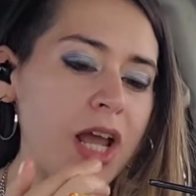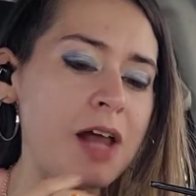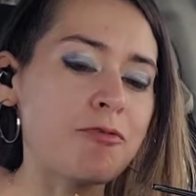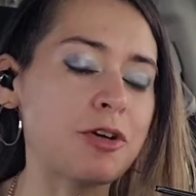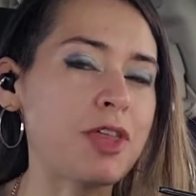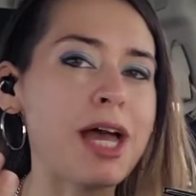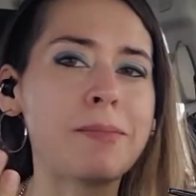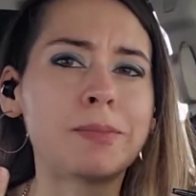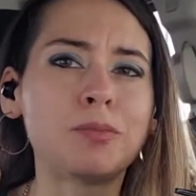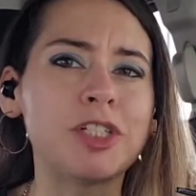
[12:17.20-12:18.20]
And for
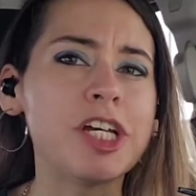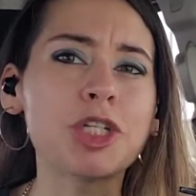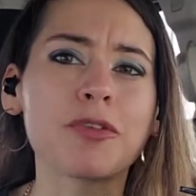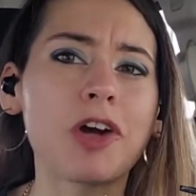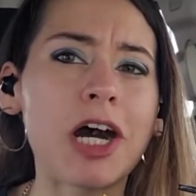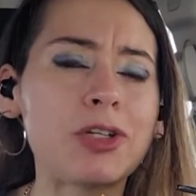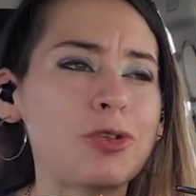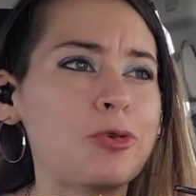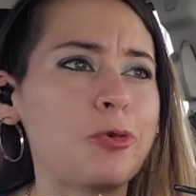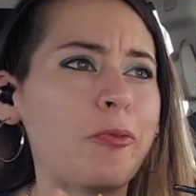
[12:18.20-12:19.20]
them to each have gone
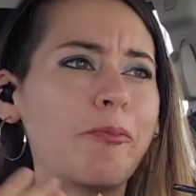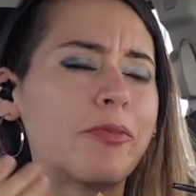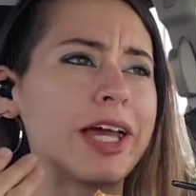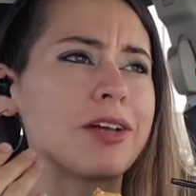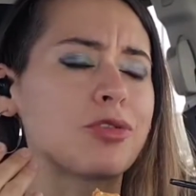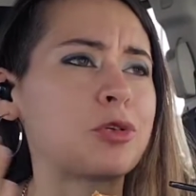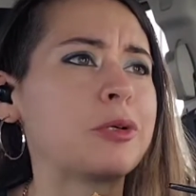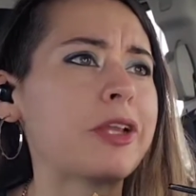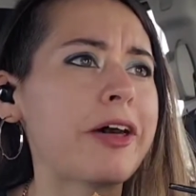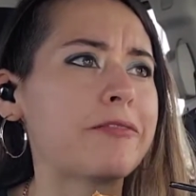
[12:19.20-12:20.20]
through, like,
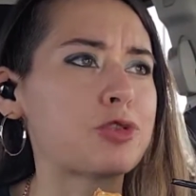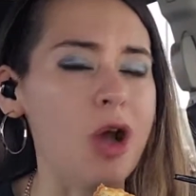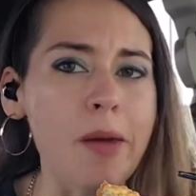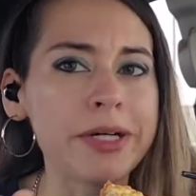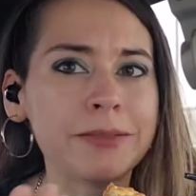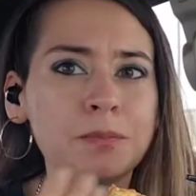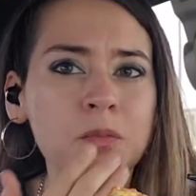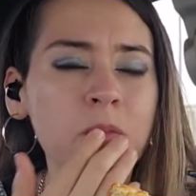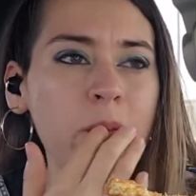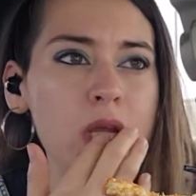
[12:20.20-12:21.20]
through a lot of trauma,
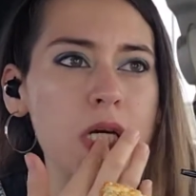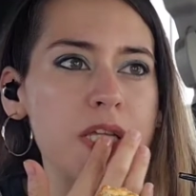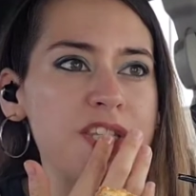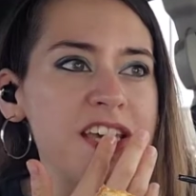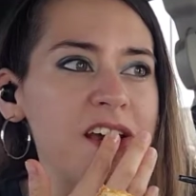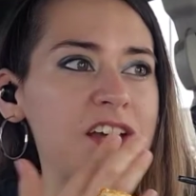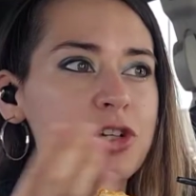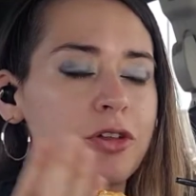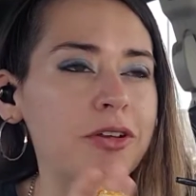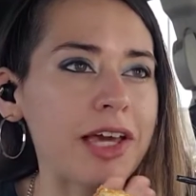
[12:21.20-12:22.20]
and then seeing
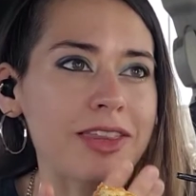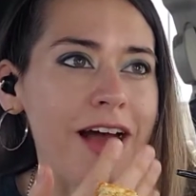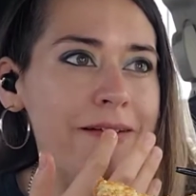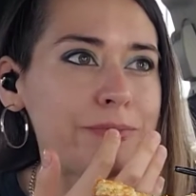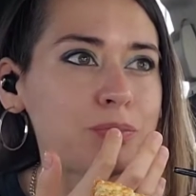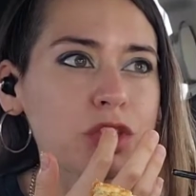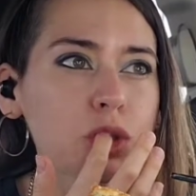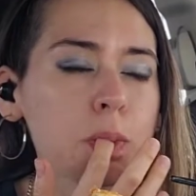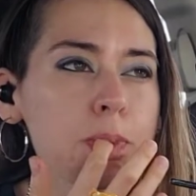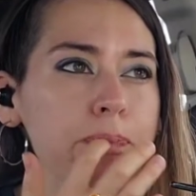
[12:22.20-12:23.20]
each other like that,
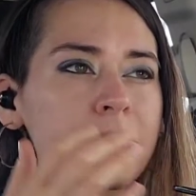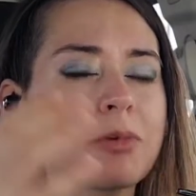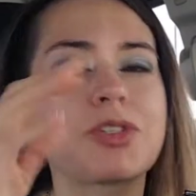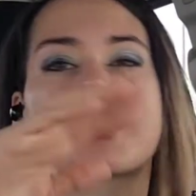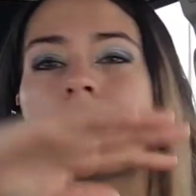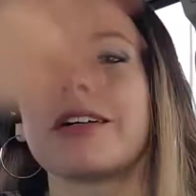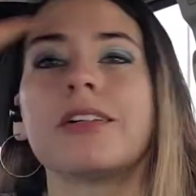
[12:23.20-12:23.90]
it was just like,